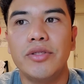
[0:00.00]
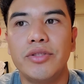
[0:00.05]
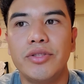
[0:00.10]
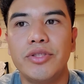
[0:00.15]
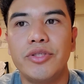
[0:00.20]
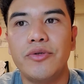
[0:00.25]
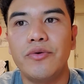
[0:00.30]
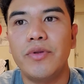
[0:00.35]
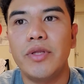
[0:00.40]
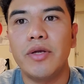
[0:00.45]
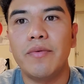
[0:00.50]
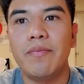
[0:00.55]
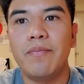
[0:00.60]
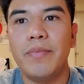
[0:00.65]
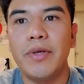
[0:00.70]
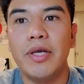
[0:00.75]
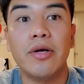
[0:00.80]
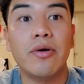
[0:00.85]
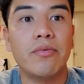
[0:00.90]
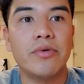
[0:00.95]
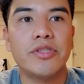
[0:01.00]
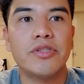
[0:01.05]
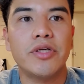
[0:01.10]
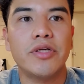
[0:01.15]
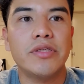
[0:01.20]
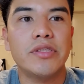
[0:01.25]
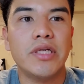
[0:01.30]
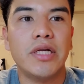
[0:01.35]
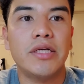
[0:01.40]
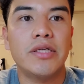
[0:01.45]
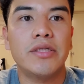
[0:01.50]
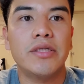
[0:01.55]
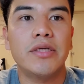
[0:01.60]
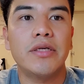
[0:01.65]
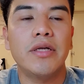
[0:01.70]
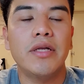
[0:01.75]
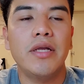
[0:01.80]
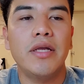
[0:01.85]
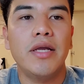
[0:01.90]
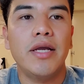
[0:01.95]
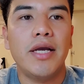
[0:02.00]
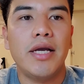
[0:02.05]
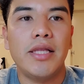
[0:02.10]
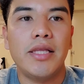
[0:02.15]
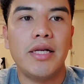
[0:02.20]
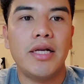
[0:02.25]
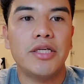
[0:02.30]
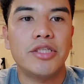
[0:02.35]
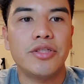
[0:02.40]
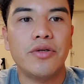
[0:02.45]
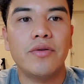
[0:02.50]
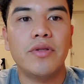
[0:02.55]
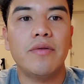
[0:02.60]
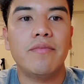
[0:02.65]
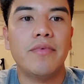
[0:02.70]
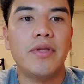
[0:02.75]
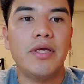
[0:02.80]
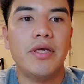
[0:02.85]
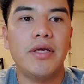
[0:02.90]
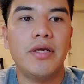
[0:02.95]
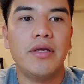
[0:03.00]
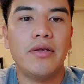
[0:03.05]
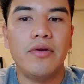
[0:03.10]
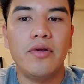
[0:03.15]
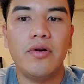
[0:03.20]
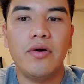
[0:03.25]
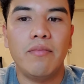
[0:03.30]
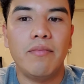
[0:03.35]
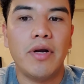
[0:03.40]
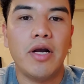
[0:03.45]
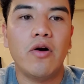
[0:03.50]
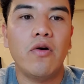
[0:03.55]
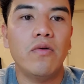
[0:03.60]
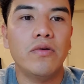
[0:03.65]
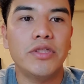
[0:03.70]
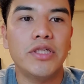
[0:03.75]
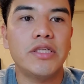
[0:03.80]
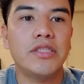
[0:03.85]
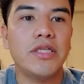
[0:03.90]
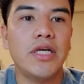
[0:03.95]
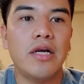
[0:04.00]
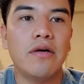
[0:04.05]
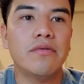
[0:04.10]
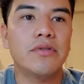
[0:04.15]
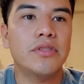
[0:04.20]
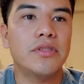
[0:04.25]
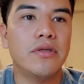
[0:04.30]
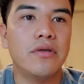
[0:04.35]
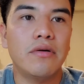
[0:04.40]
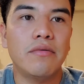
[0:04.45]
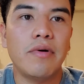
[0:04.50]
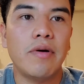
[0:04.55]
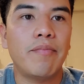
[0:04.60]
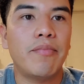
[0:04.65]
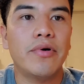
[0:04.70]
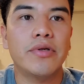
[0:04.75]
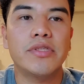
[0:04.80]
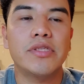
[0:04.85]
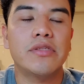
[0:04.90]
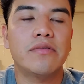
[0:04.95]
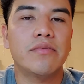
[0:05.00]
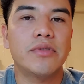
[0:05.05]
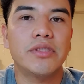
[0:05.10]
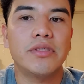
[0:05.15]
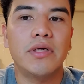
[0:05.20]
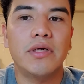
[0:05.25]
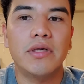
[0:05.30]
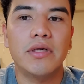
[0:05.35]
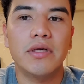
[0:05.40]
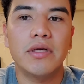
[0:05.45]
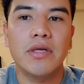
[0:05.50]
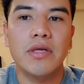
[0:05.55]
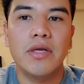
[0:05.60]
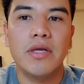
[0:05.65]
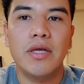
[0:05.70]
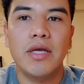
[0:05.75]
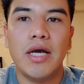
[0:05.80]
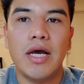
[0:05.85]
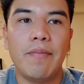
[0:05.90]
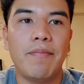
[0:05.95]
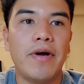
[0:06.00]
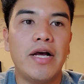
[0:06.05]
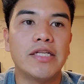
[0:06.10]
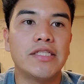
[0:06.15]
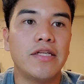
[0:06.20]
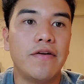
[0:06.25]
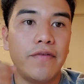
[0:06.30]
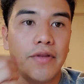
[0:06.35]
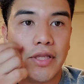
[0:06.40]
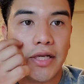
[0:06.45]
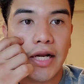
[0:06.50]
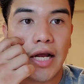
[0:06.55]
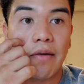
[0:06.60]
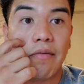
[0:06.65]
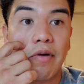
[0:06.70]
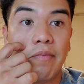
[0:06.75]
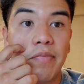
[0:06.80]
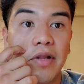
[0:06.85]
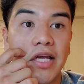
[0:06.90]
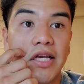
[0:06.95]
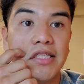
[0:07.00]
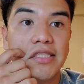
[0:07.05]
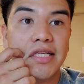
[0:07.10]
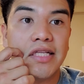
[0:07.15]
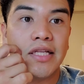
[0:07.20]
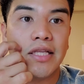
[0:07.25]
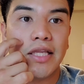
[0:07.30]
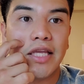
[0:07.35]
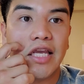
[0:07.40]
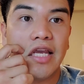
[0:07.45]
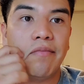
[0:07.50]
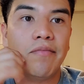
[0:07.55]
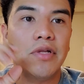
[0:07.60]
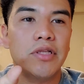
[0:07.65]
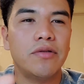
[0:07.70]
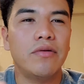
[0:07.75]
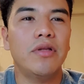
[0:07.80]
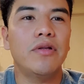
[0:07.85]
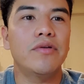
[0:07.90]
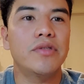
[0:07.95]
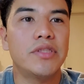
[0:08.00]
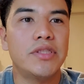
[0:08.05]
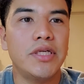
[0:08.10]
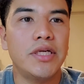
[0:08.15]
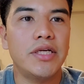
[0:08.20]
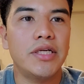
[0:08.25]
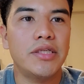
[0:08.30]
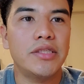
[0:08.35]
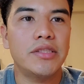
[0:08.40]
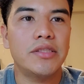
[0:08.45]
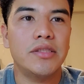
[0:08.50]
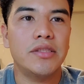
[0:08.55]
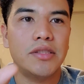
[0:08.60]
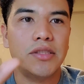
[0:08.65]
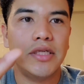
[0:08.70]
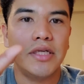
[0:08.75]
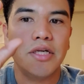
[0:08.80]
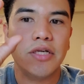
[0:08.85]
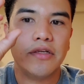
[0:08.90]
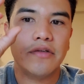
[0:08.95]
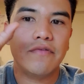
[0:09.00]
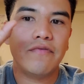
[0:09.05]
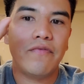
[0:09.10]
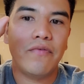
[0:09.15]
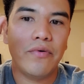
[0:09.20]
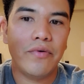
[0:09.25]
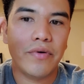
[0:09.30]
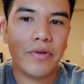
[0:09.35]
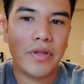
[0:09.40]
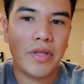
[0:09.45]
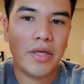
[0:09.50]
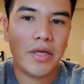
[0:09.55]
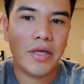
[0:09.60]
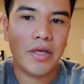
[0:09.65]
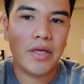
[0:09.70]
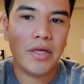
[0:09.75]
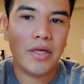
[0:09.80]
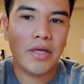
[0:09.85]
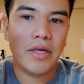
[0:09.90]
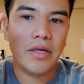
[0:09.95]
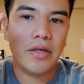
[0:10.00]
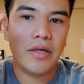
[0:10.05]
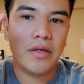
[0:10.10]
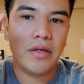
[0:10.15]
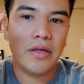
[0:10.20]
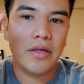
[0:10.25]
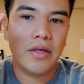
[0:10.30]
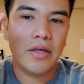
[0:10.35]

to the vehicle registration center and then I showed them the, you know, my whole JCI was on, my process was on, I passed everything, had my plates, and then they gave me two little stickers, the sticker for the,